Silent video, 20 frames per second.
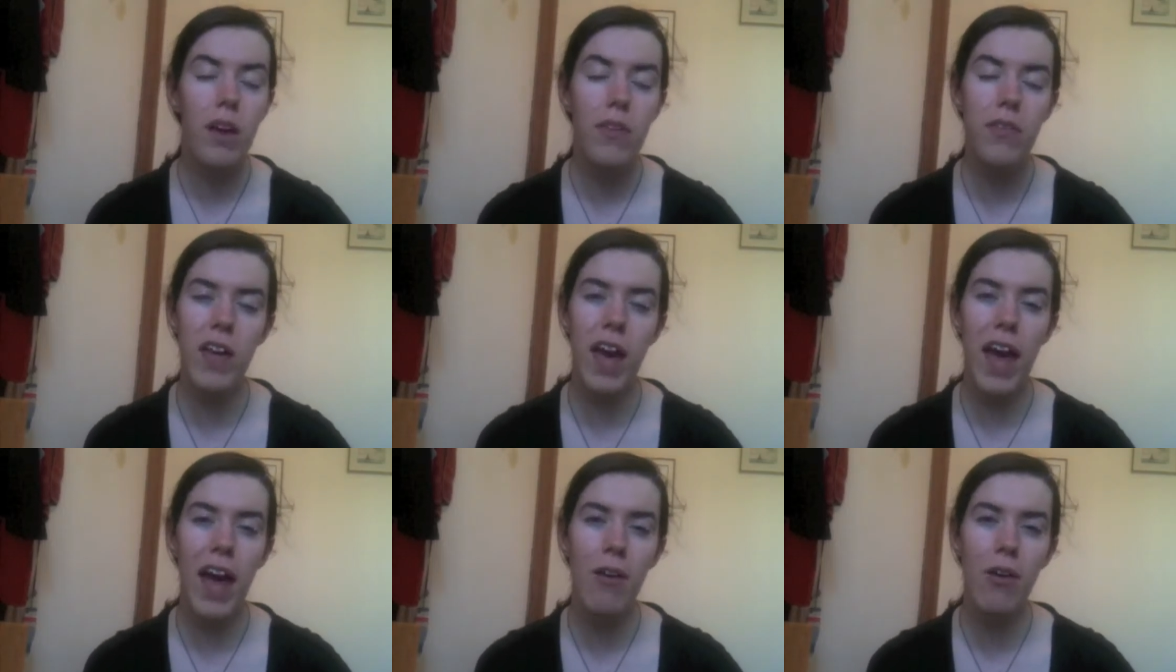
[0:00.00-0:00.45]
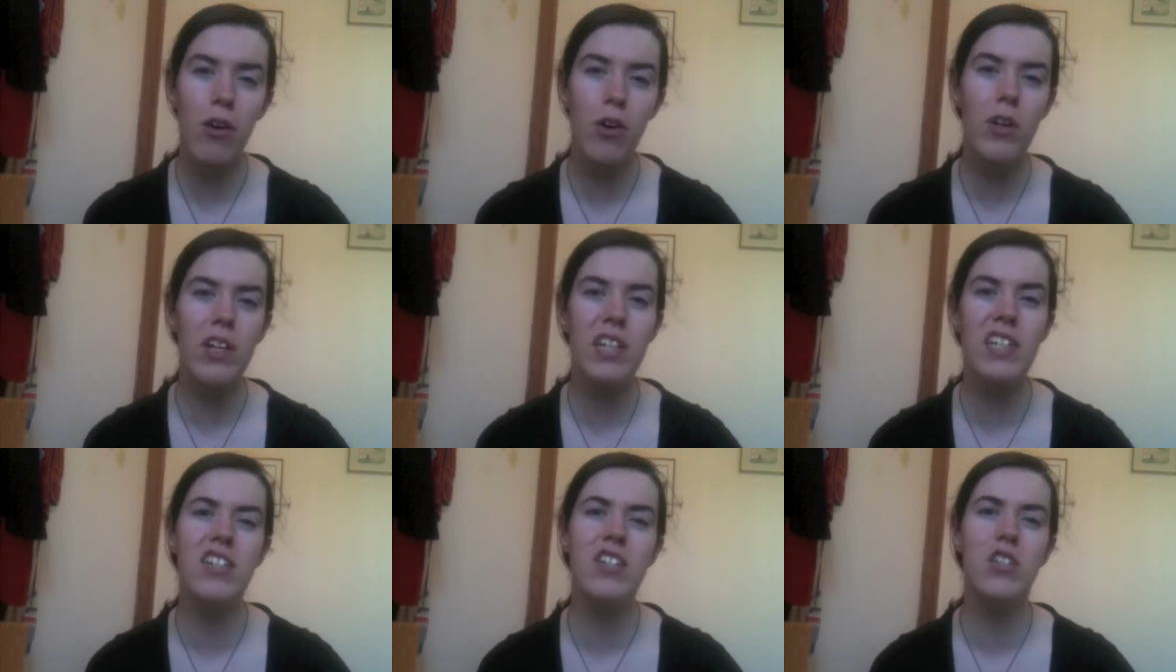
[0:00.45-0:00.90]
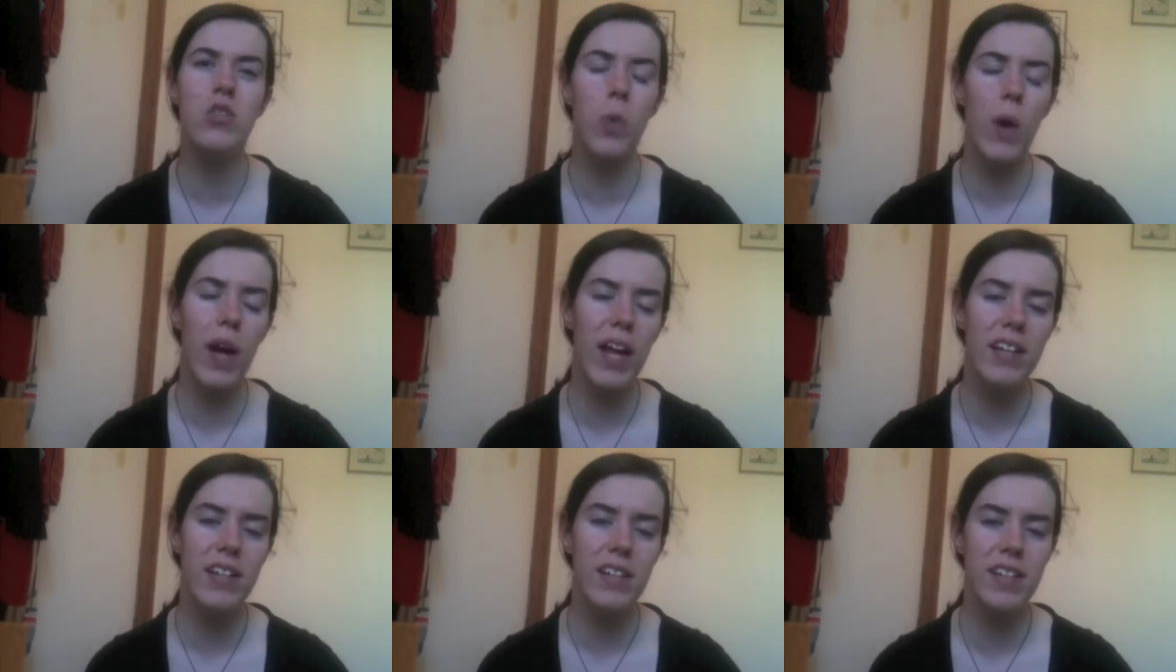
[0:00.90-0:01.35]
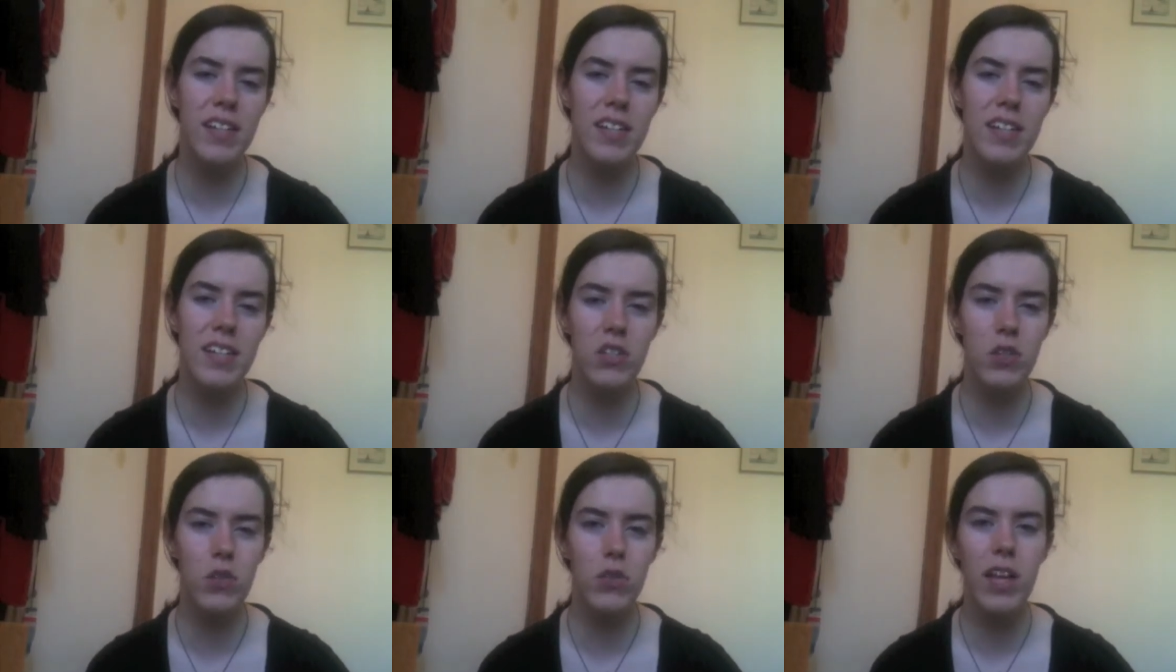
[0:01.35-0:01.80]
The heroine is
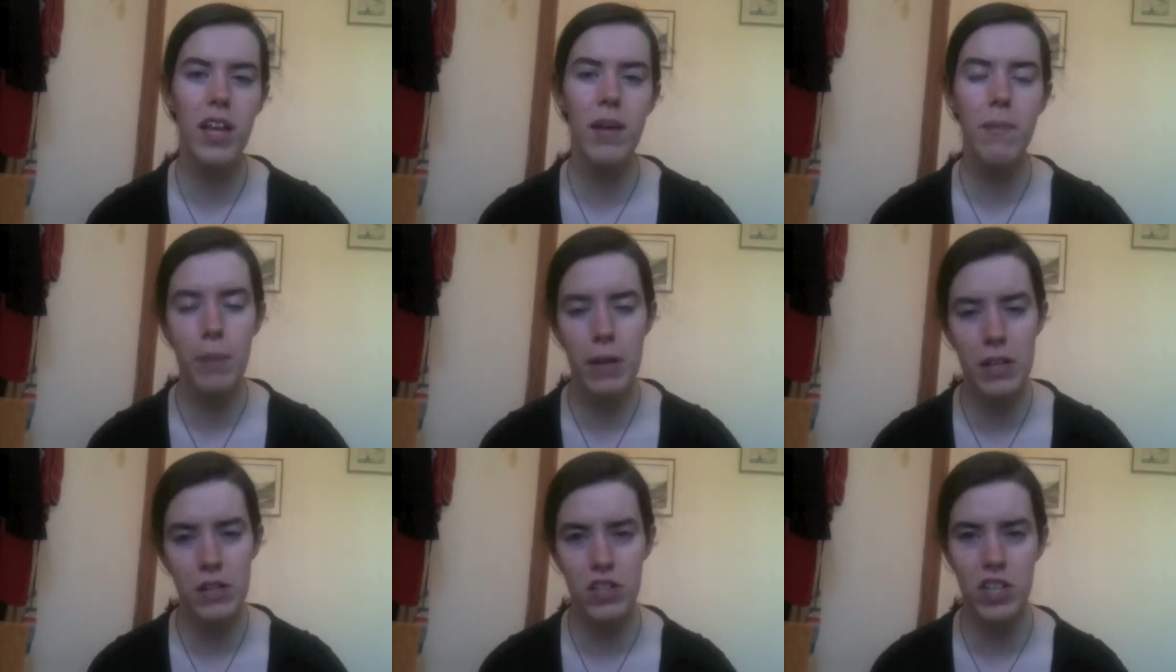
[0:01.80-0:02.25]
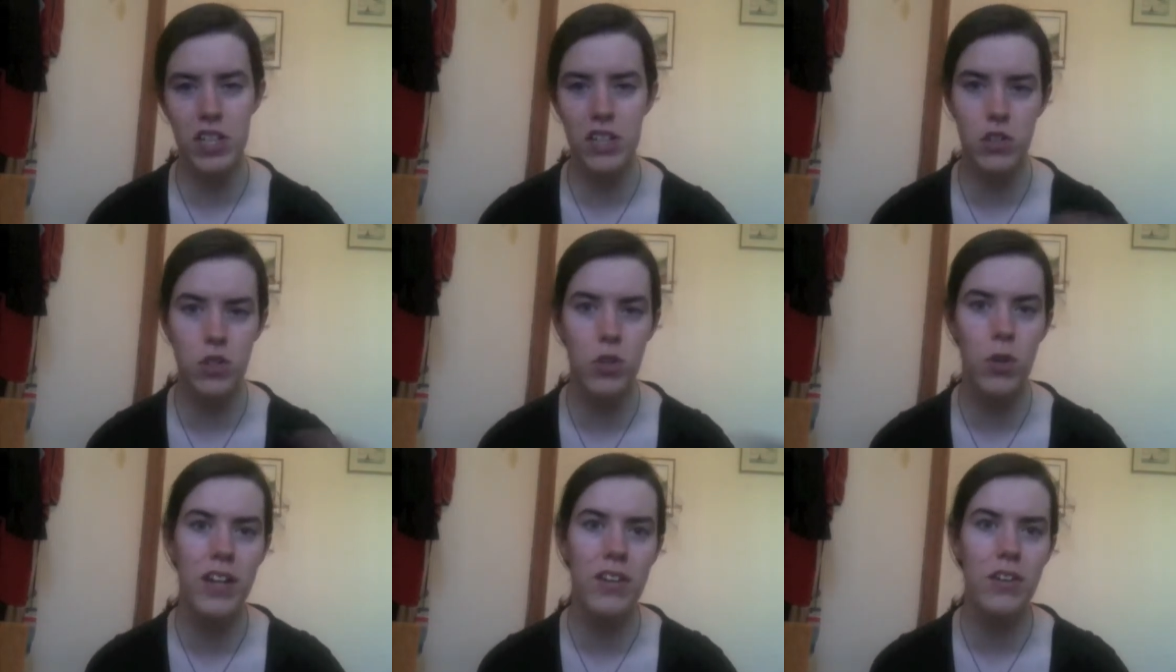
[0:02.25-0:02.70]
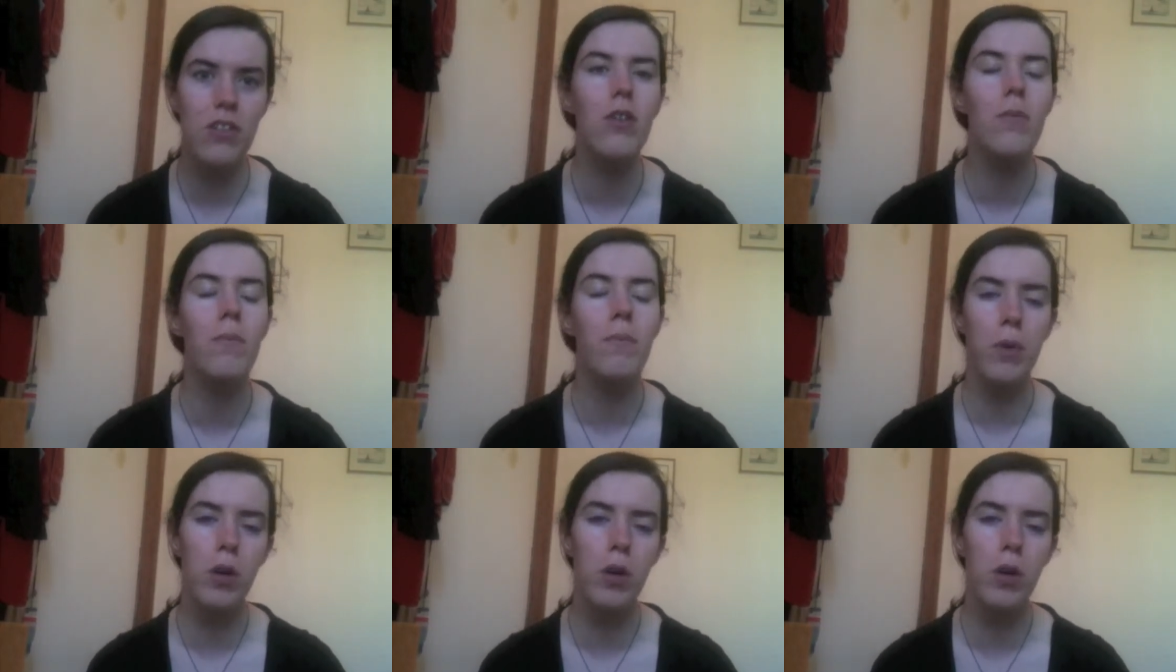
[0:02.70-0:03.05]
20, so they're pitching it as new adult.